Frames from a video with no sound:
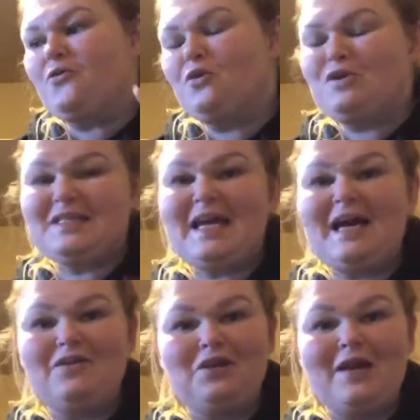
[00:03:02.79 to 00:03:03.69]
through
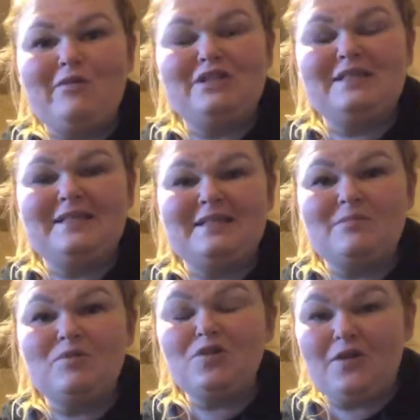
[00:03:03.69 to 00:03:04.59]
Saturday, which is
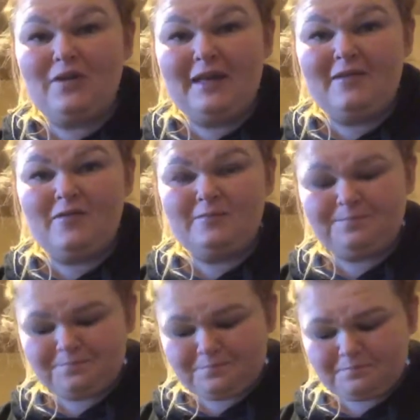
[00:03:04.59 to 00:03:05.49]
December 30th,
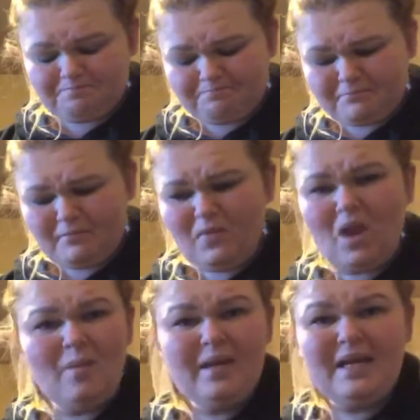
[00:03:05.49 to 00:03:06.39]

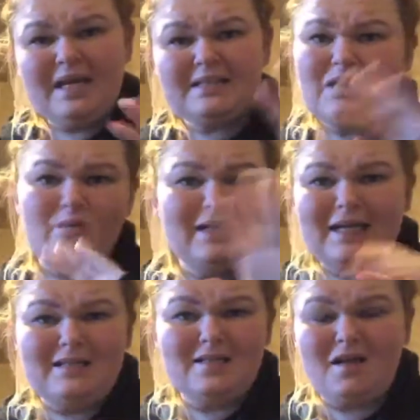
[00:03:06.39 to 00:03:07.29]
because I don't want to
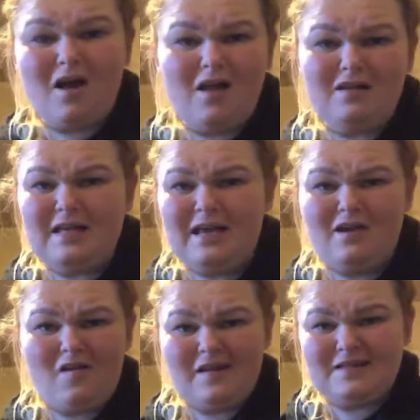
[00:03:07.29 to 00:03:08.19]
get into the holiday
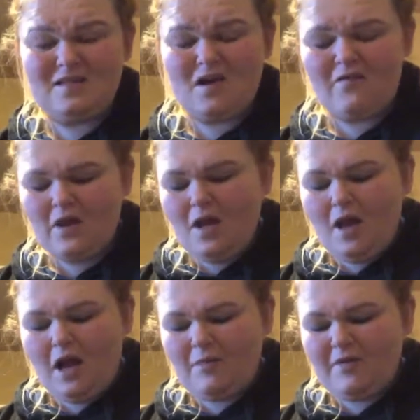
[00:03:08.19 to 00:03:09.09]
and all that stuff.
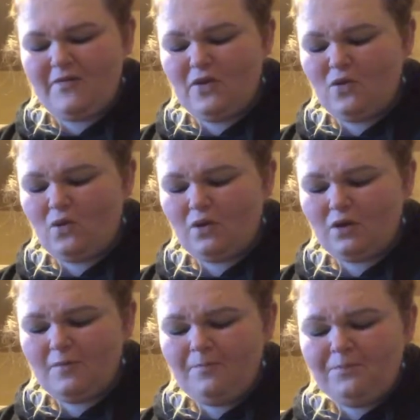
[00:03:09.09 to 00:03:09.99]
Um, if you
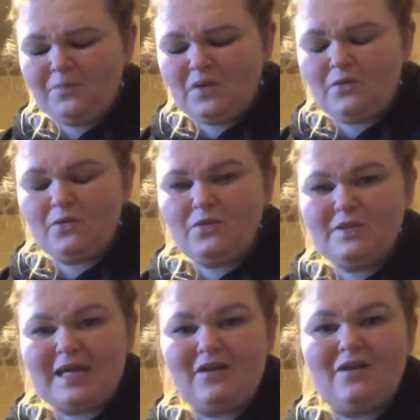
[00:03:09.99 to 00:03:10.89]
order through
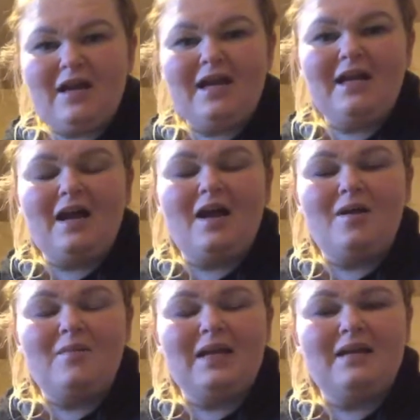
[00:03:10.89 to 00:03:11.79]
Saturday
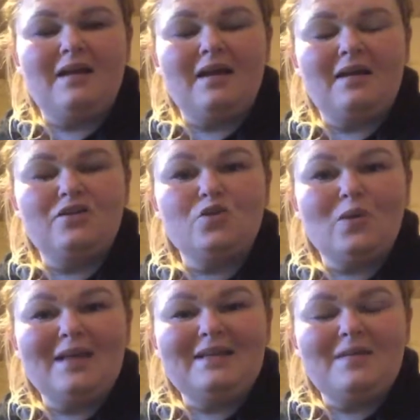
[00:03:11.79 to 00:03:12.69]
um, and uh,
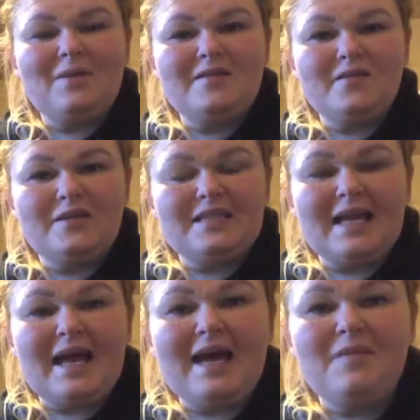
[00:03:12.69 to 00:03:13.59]
join the PCOS
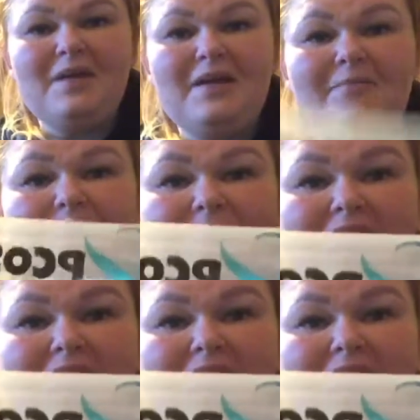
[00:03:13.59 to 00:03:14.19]
Academy,